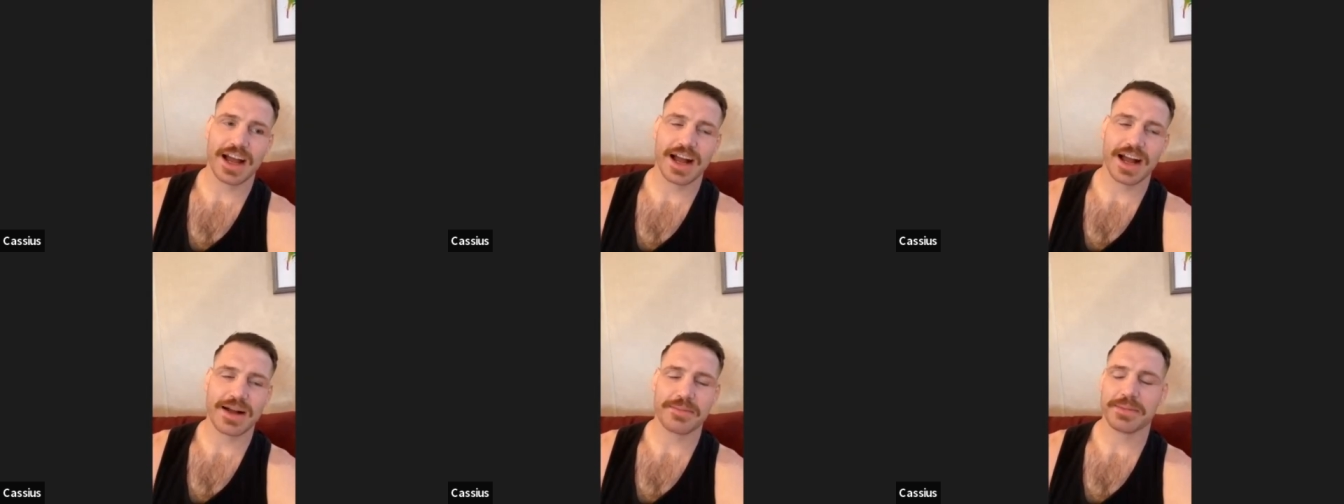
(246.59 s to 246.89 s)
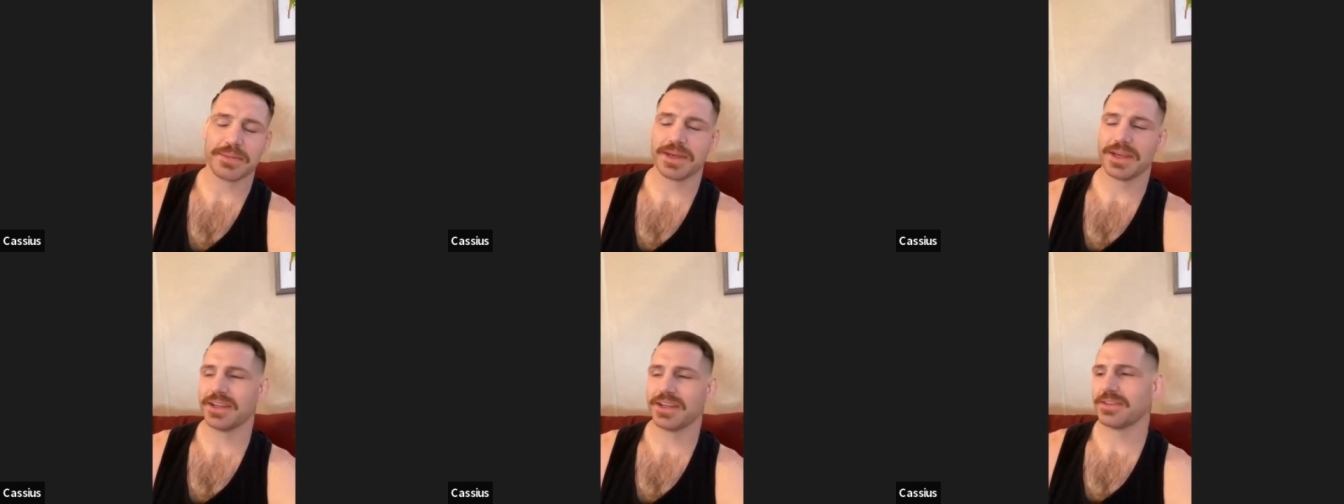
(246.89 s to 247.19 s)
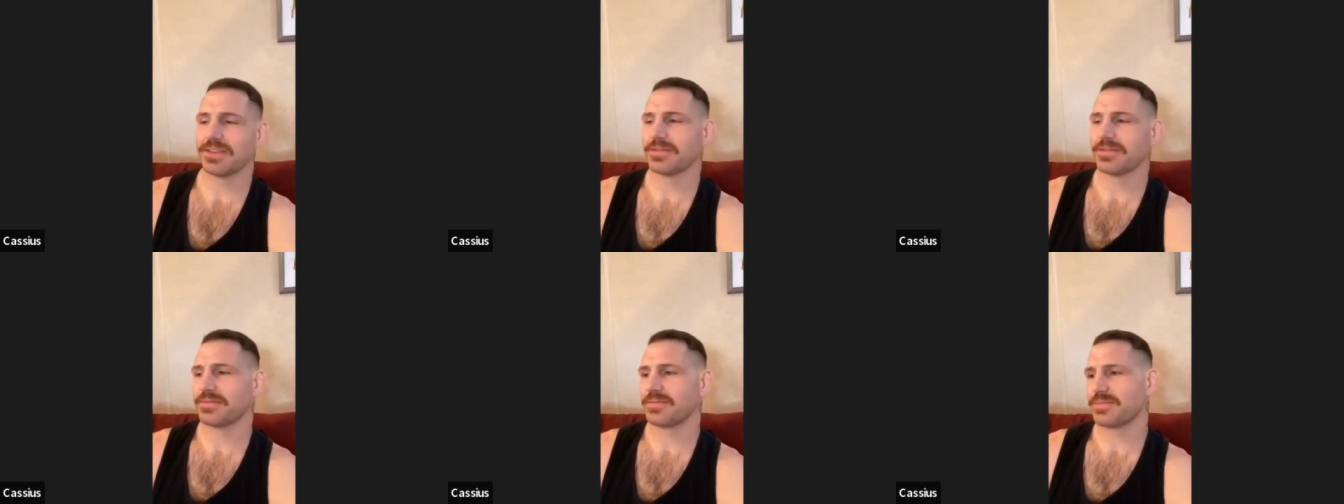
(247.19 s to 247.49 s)
I
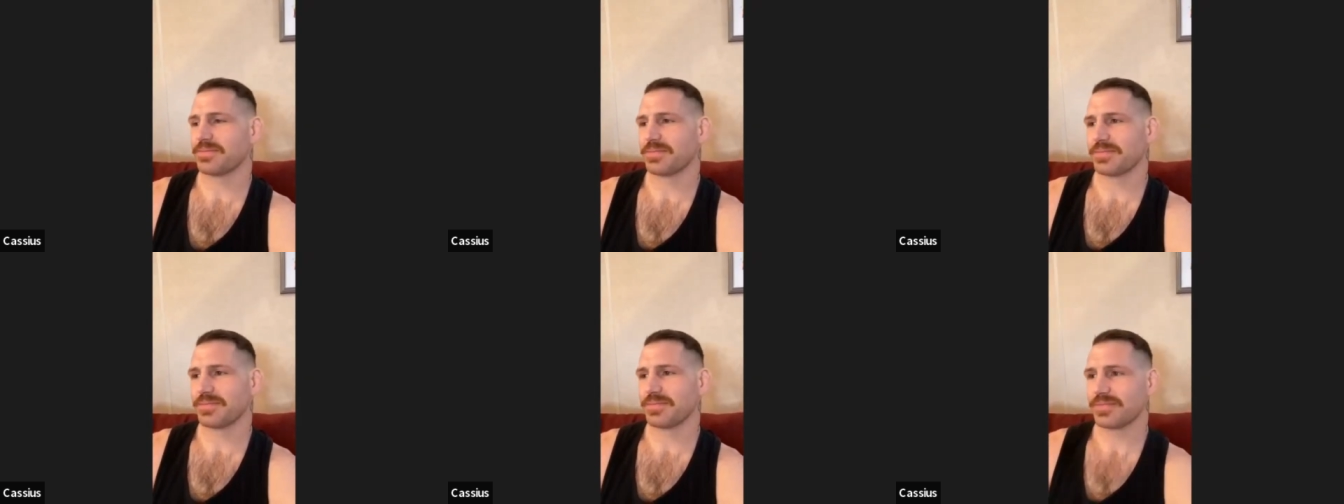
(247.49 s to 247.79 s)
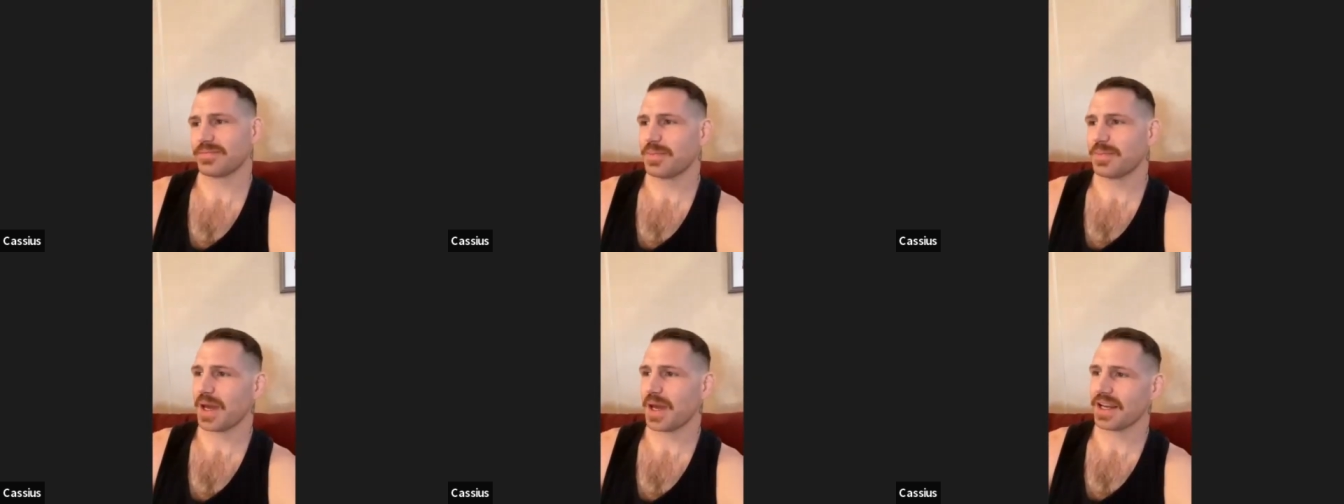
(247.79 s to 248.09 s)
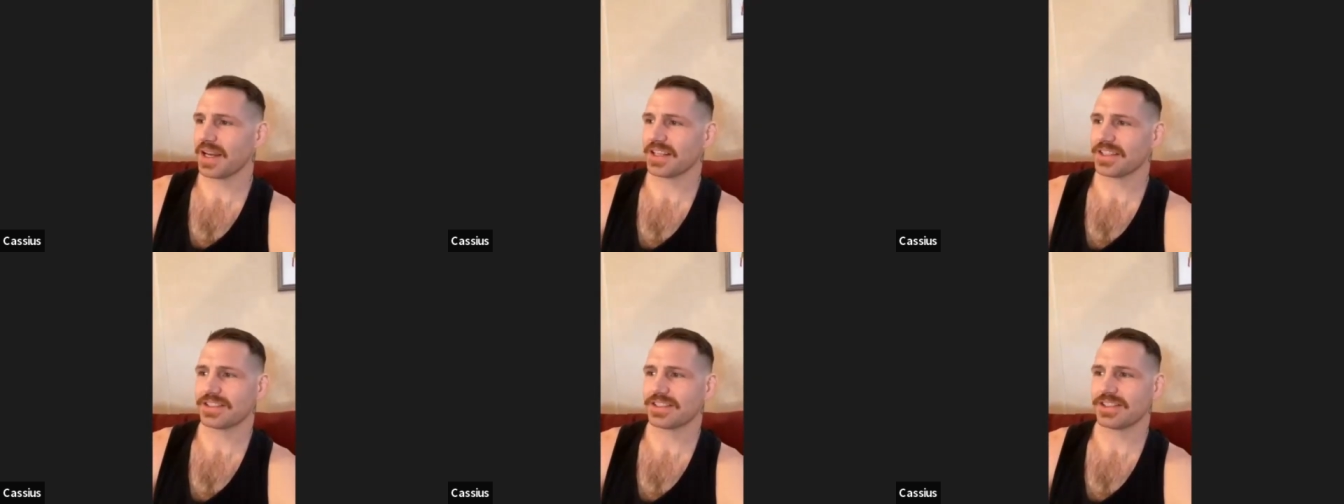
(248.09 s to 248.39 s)
mean,
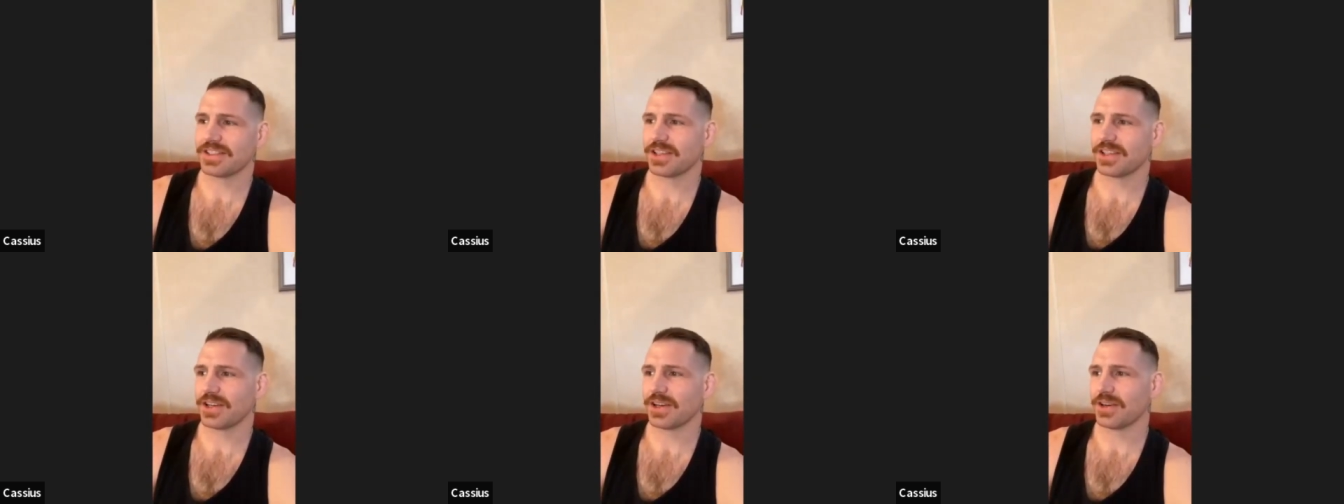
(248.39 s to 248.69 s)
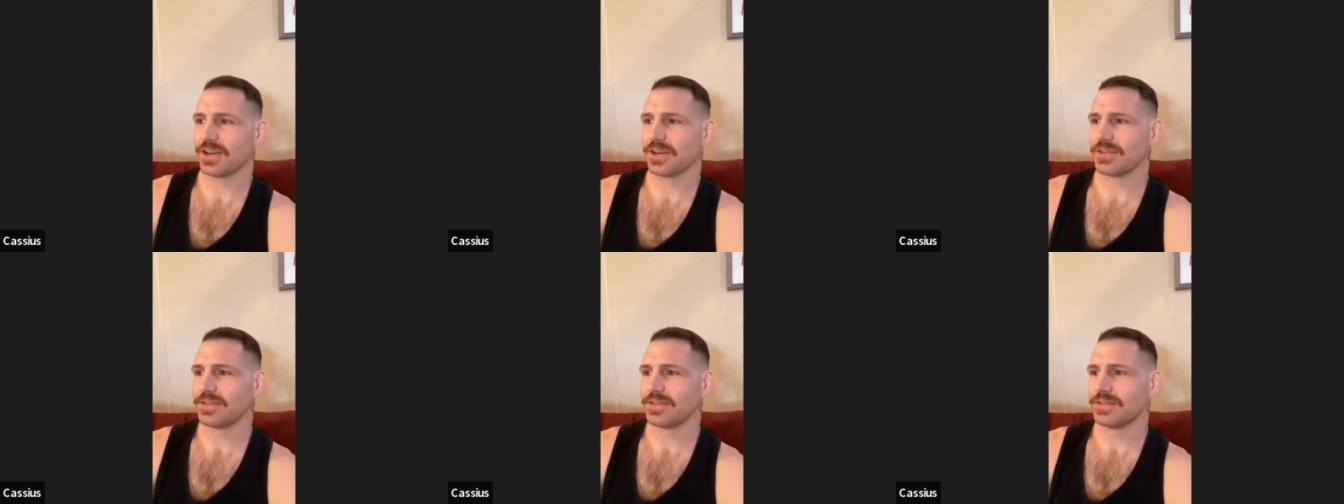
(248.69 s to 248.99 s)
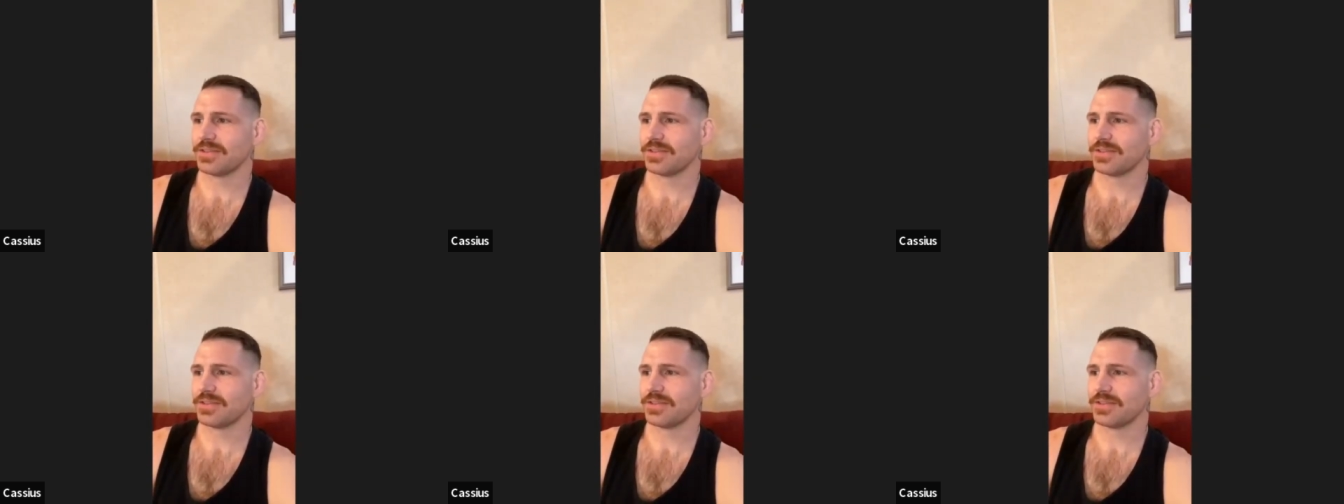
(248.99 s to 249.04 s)
Pettis, you know,